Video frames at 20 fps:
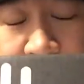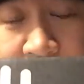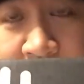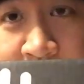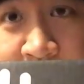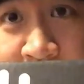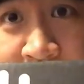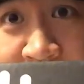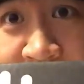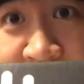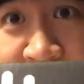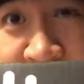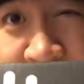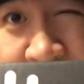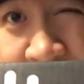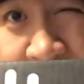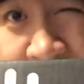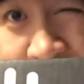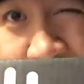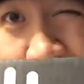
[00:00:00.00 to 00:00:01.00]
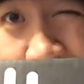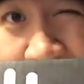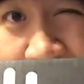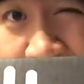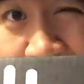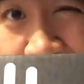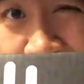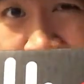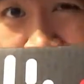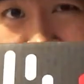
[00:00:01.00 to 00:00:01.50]
Empire Strikes
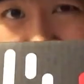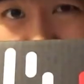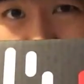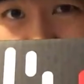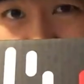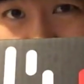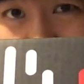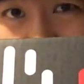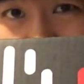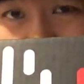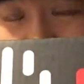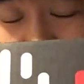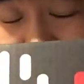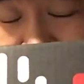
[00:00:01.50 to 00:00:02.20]
Back, if I recall